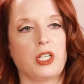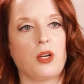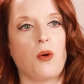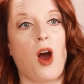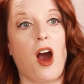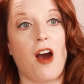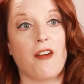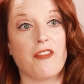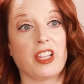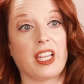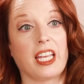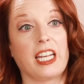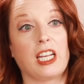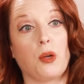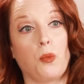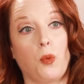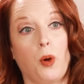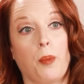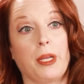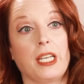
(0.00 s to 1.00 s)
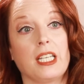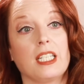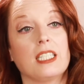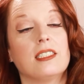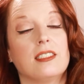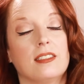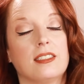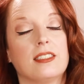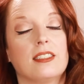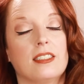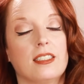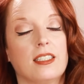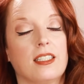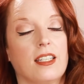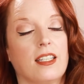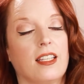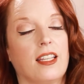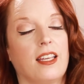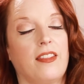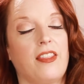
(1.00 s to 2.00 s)
you know, ovulating woman
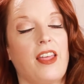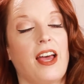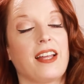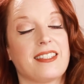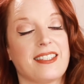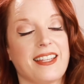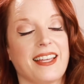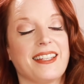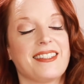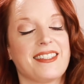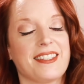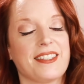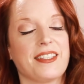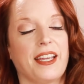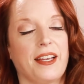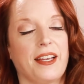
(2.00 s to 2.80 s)
in that sense,